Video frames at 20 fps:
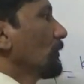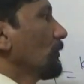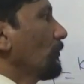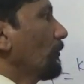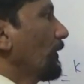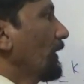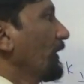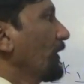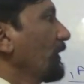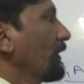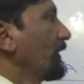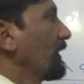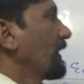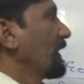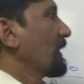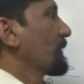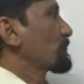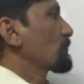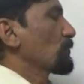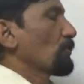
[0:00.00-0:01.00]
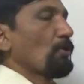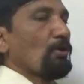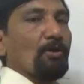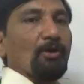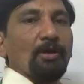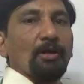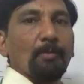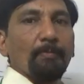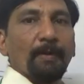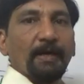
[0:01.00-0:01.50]
1 A epsilon
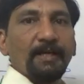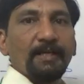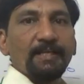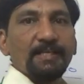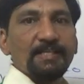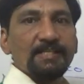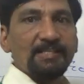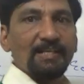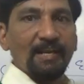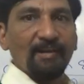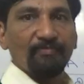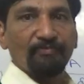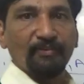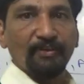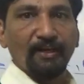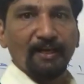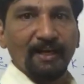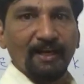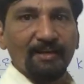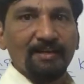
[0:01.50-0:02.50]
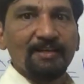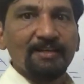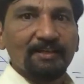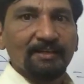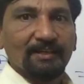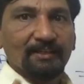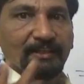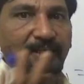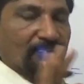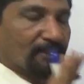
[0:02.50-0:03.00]
naught by D is left na,
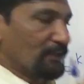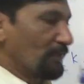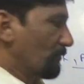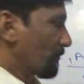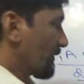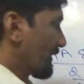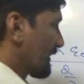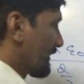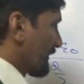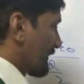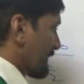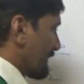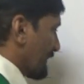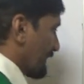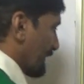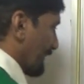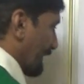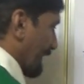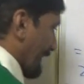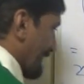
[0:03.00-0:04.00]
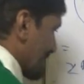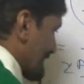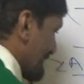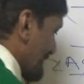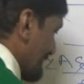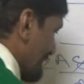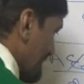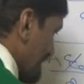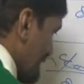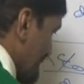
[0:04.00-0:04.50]
that can be taken
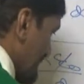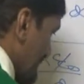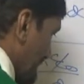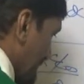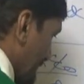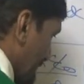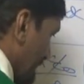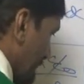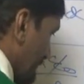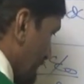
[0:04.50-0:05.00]
as C.